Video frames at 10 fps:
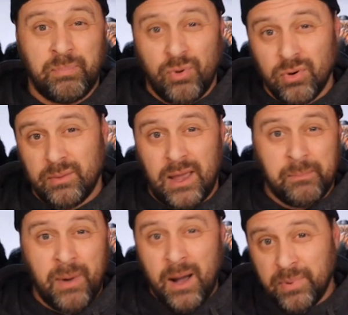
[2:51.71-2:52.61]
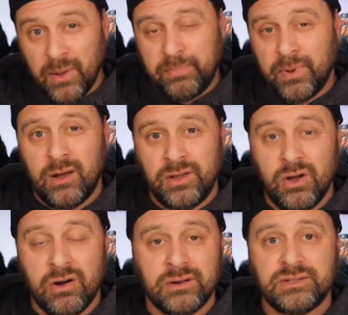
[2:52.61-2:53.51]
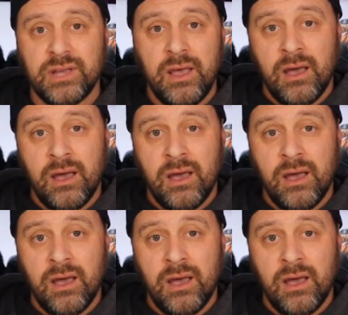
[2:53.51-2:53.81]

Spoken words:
port, like pop-up yards,